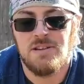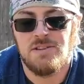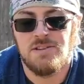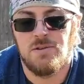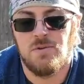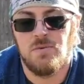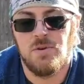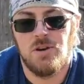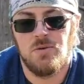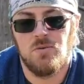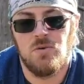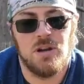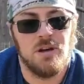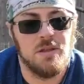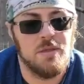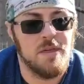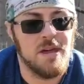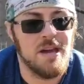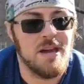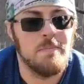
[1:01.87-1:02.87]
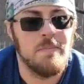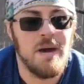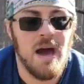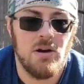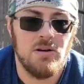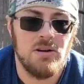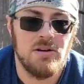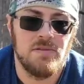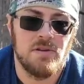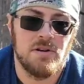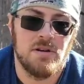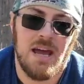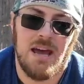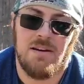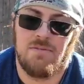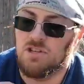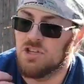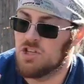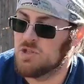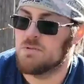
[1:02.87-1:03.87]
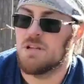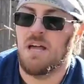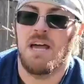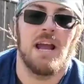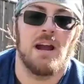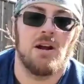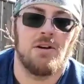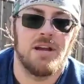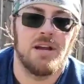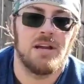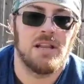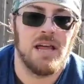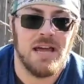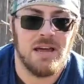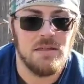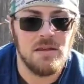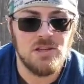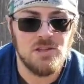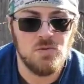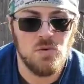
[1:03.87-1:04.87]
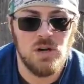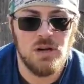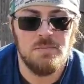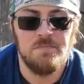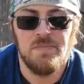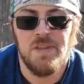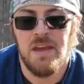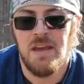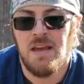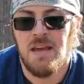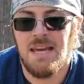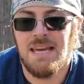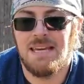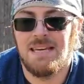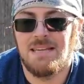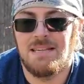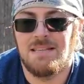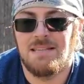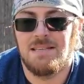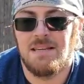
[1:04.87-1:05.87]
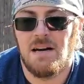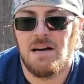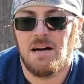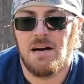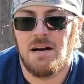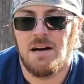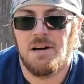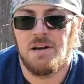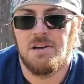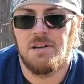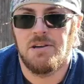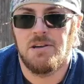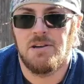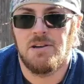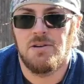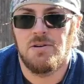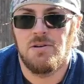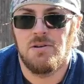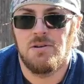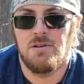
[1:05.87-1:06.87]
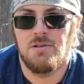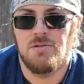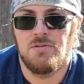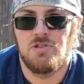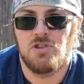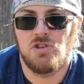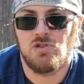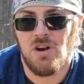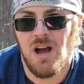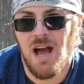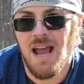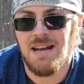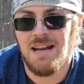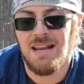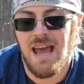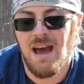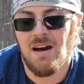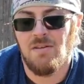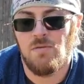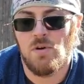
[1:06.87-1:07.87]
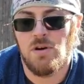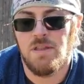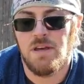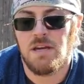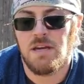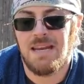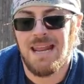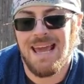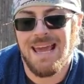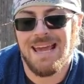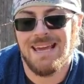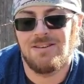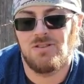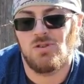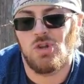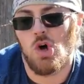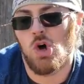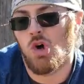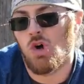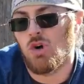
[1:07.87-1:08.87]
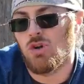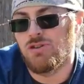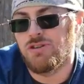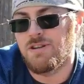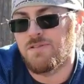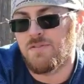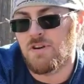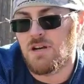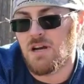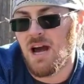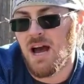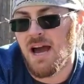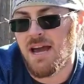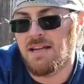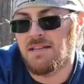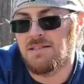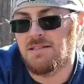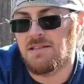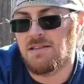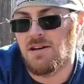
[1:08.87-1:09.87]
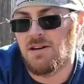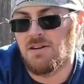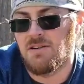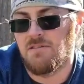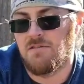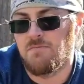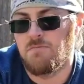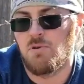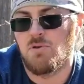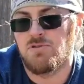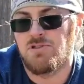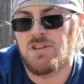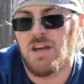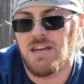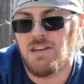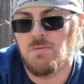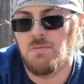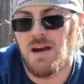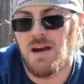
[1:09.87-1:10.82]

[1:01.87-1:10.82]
So what you want to think about if you're going to have a display area like this one is trying to have one that can handle all the different kinds of bonsai you